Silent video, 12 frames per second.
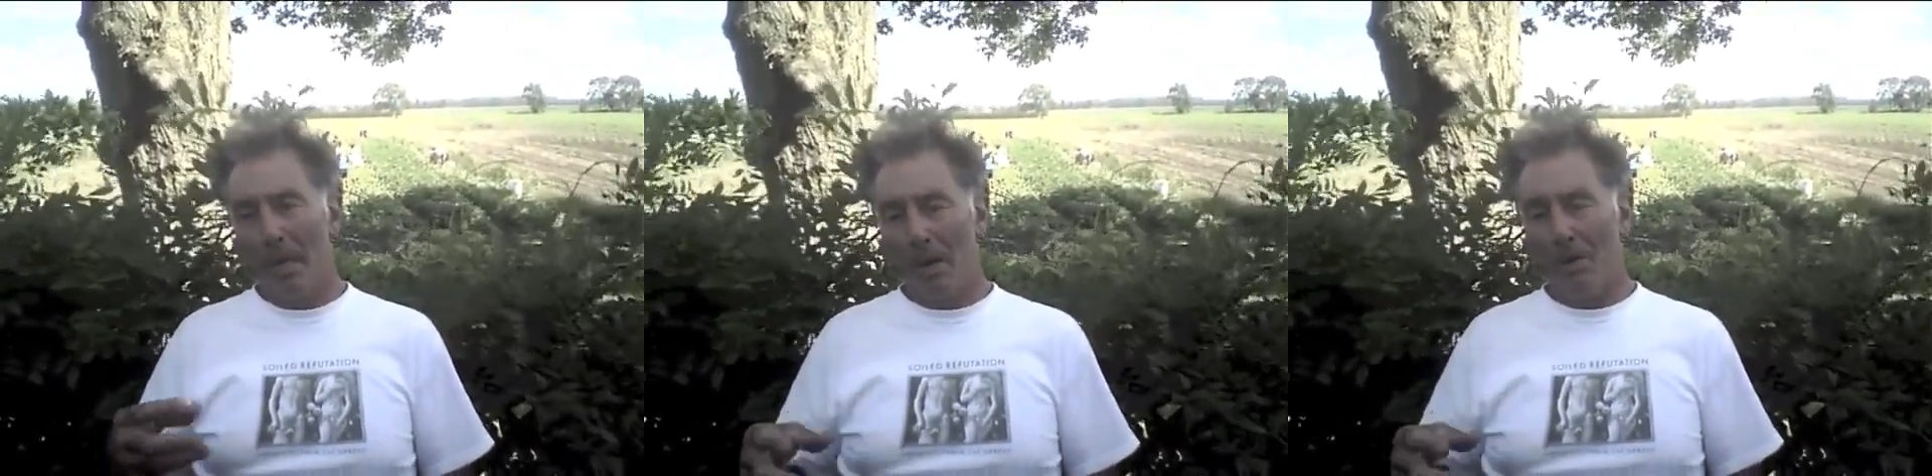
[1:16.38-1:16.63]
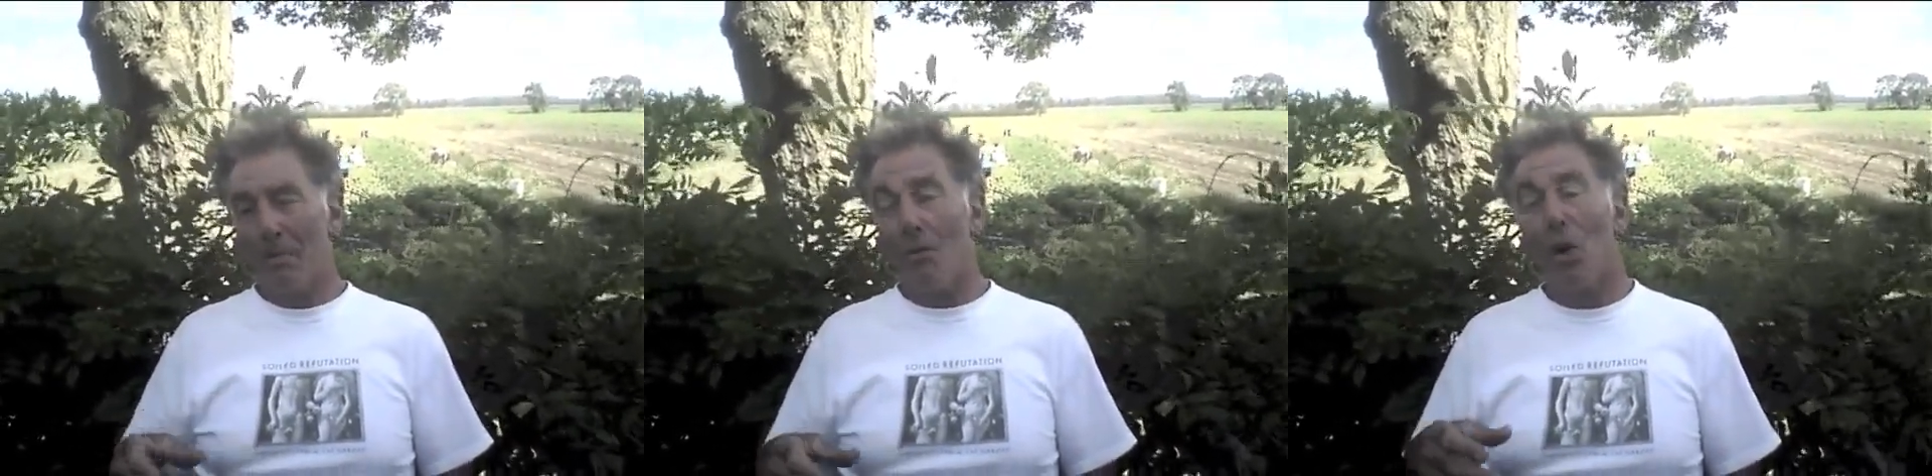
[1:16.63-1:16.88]

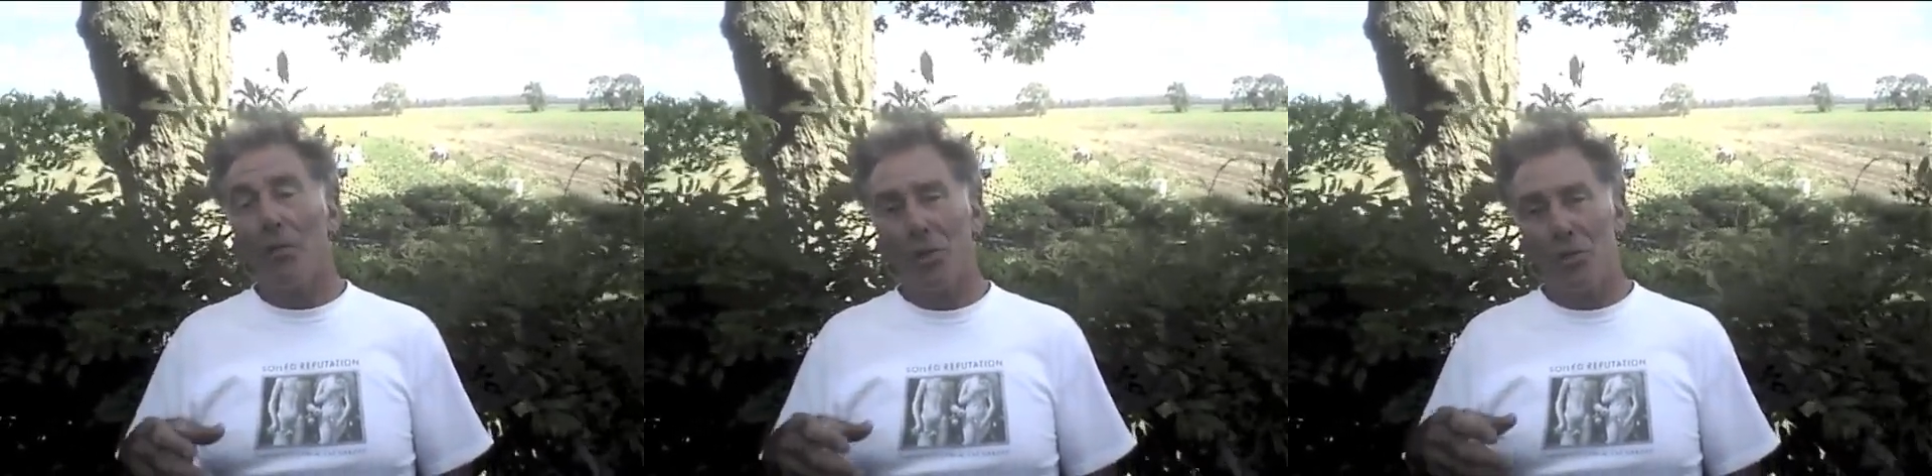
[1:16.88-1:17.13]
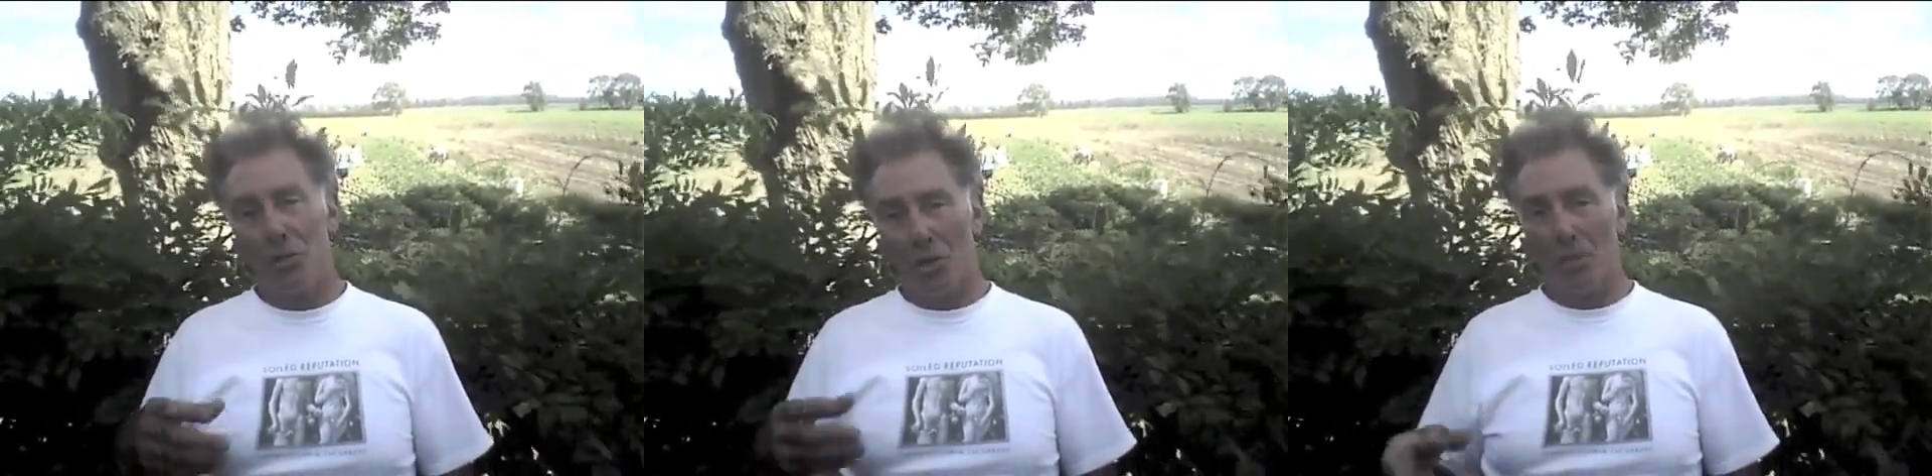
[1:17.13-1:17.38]
are involved
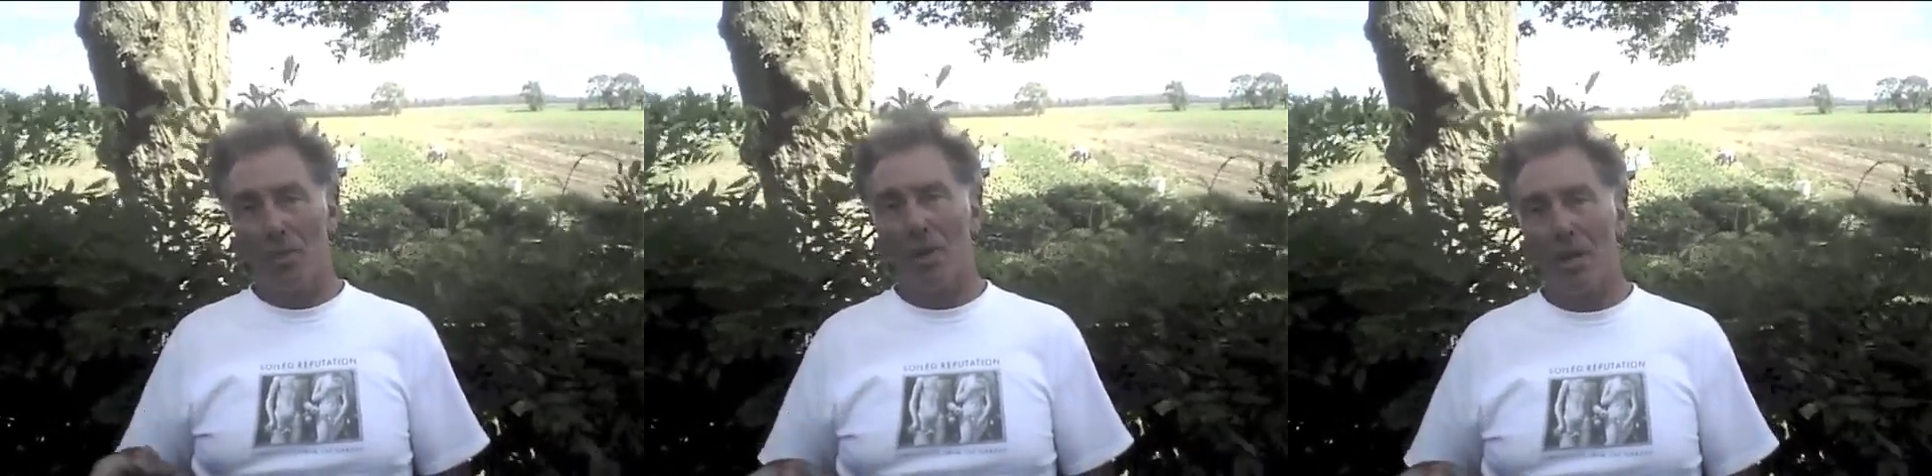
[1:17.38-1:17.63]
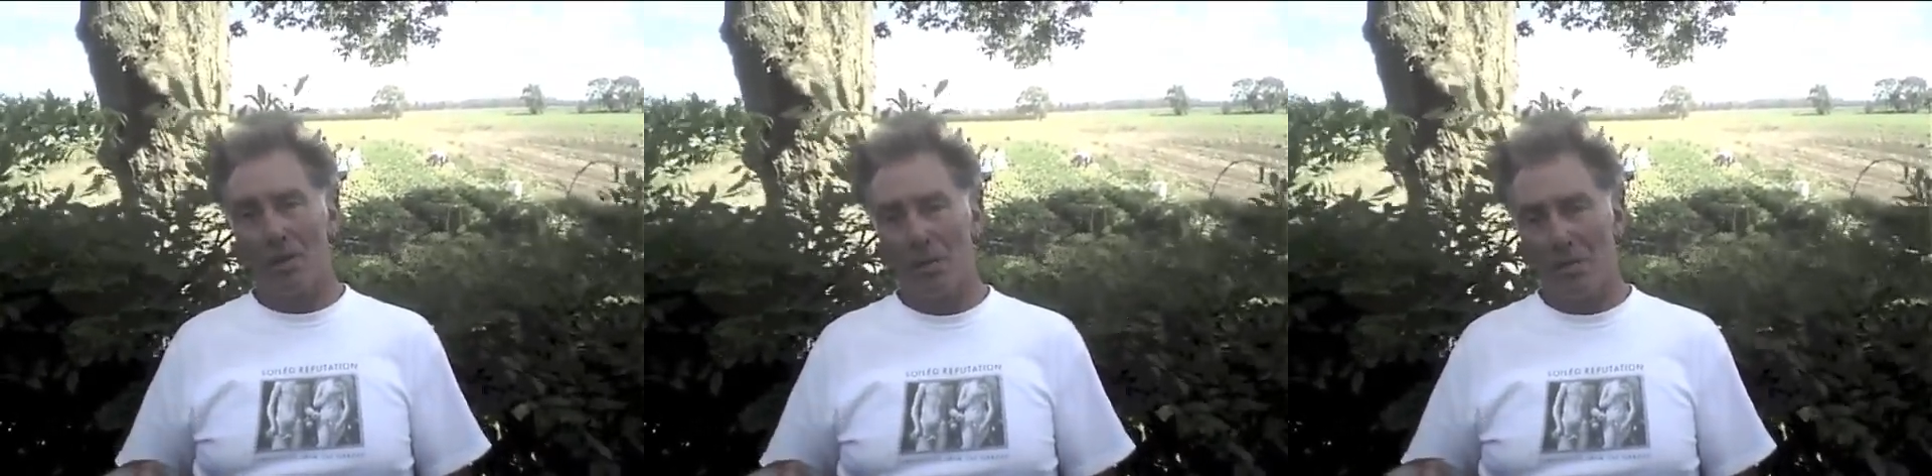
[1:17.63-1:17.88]
in sugar
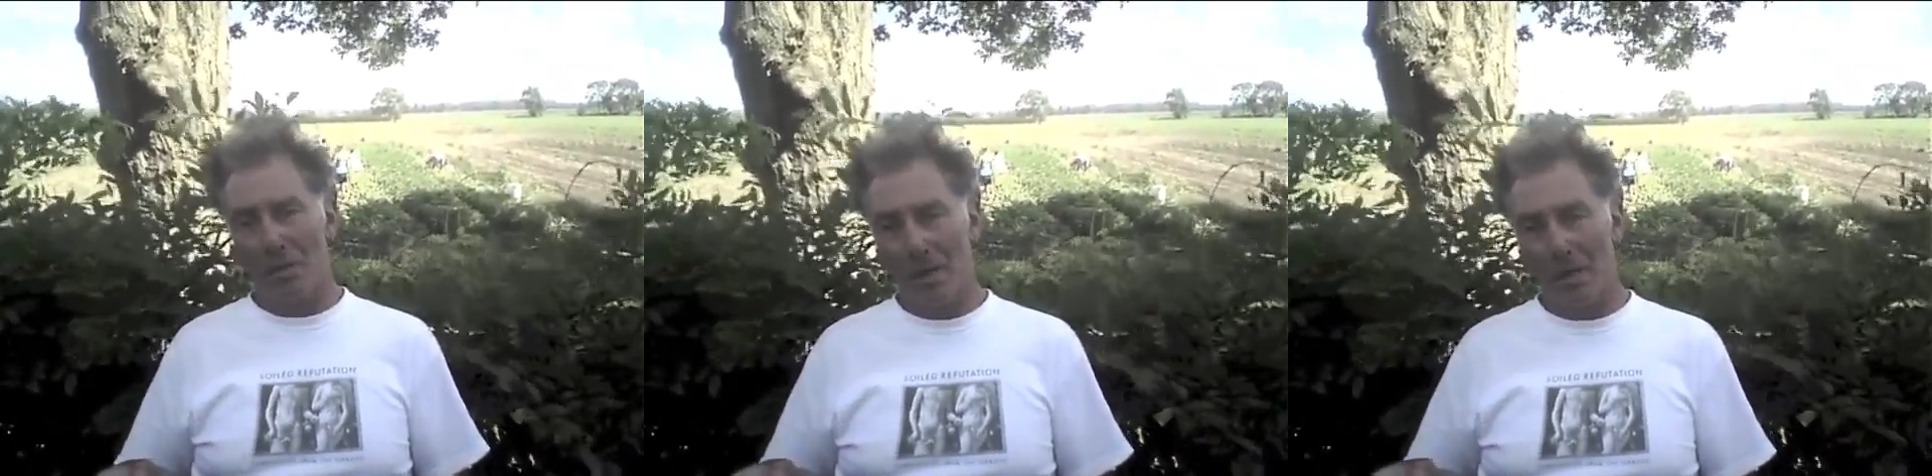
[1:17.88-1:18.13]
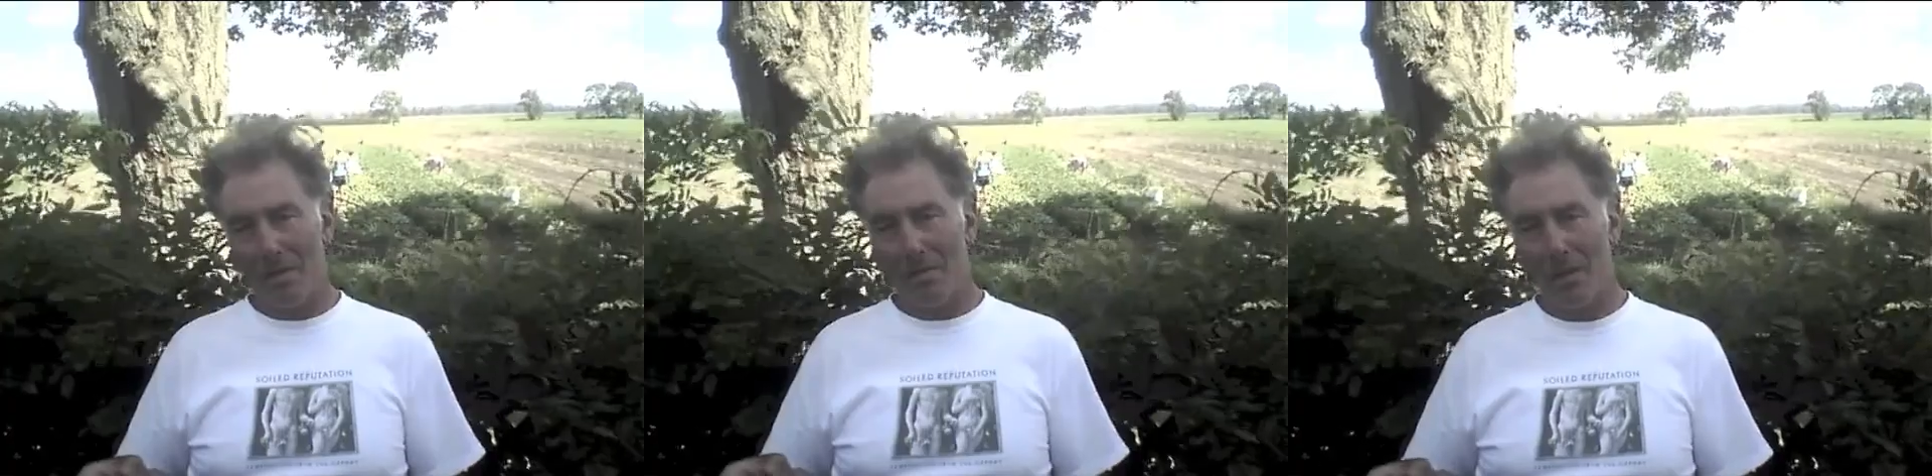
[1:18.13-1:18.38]
production
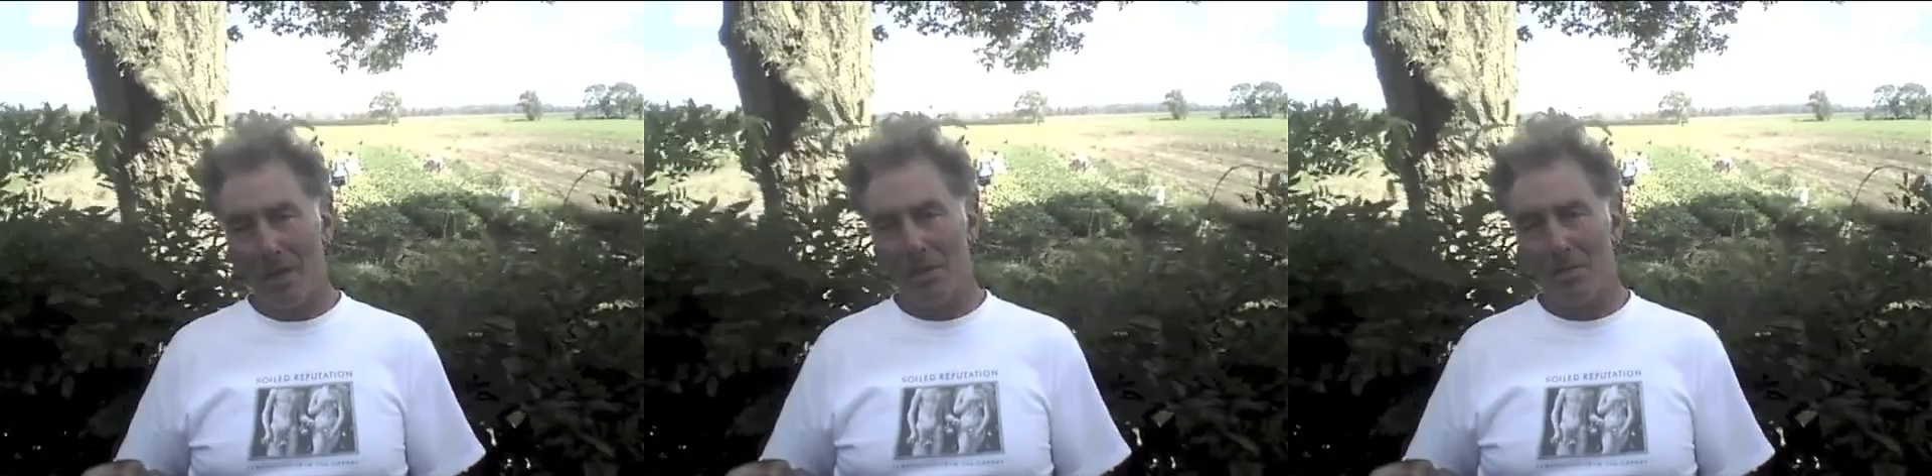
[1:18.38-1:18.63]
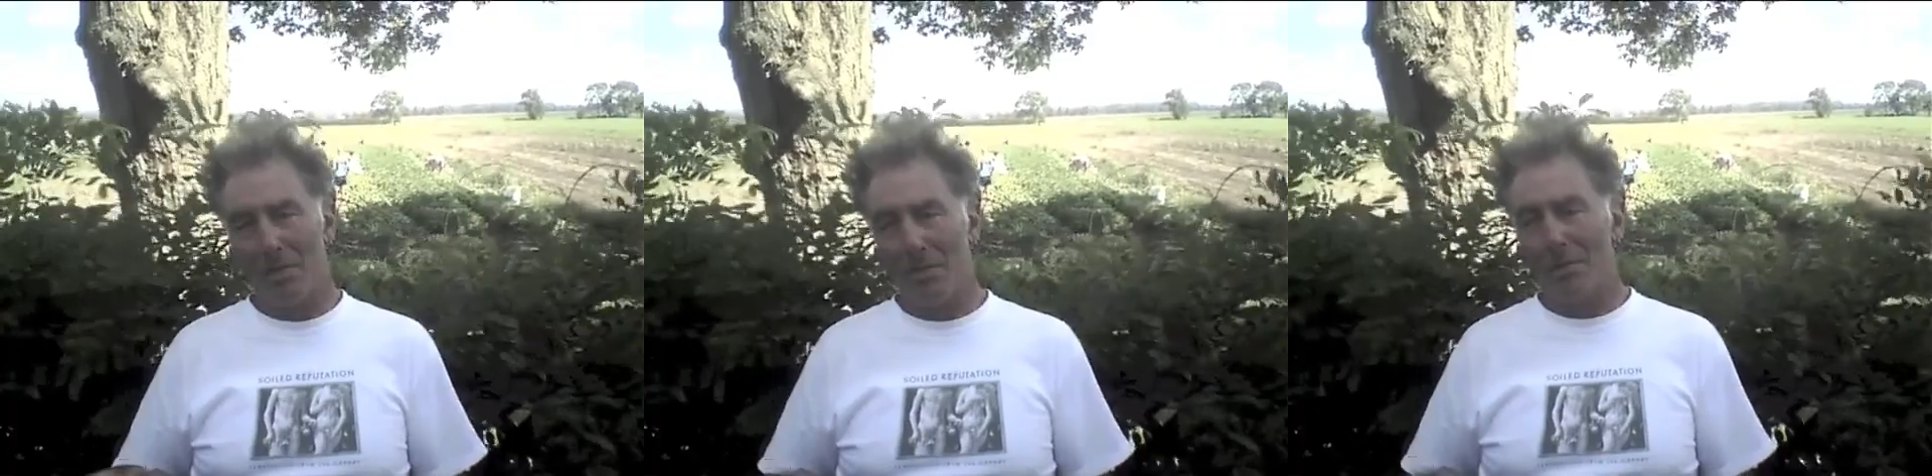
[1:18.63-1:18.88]
in
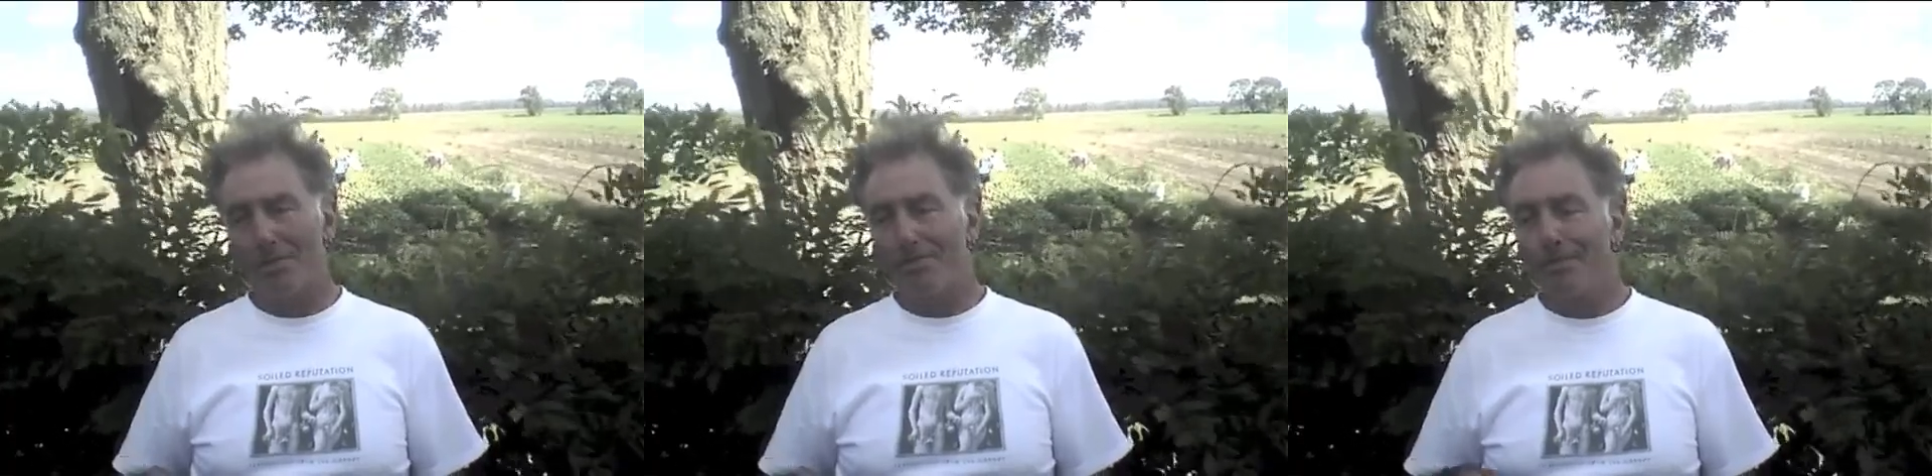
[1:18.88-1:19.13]
vegetables.